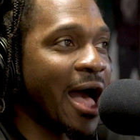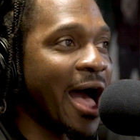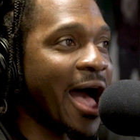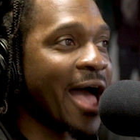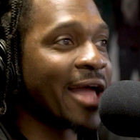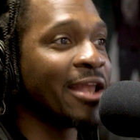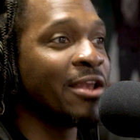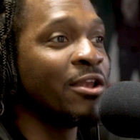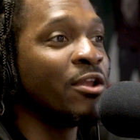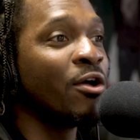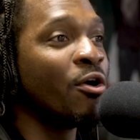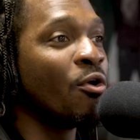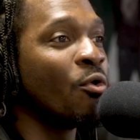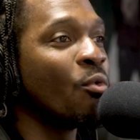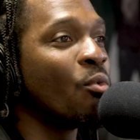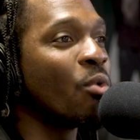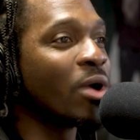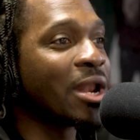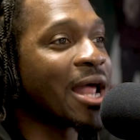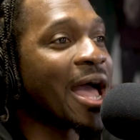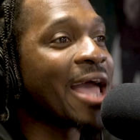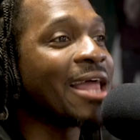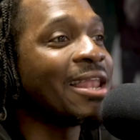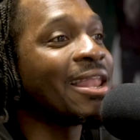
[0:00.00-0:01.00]
I know
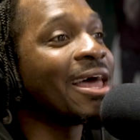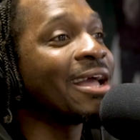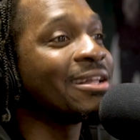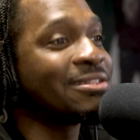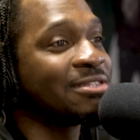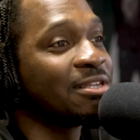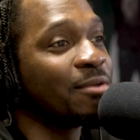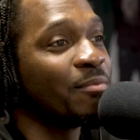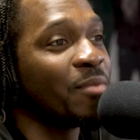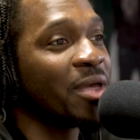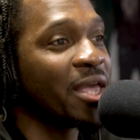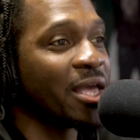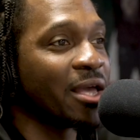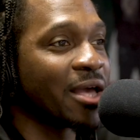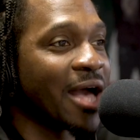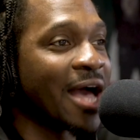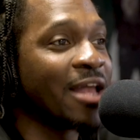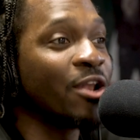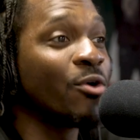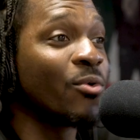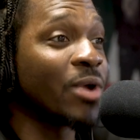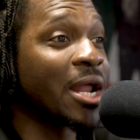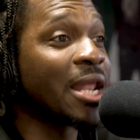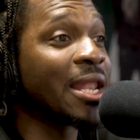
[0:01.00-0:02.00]
what I like to make.
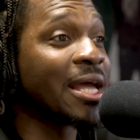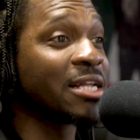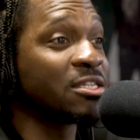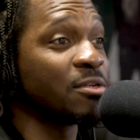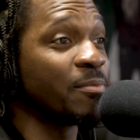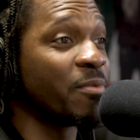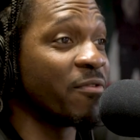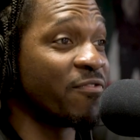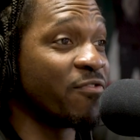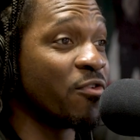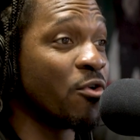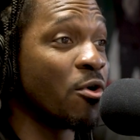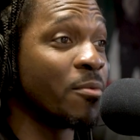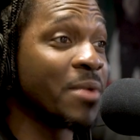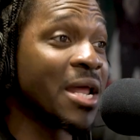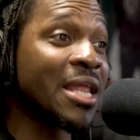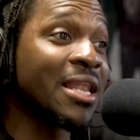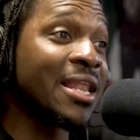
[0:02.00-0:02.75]
I know what I like to perform.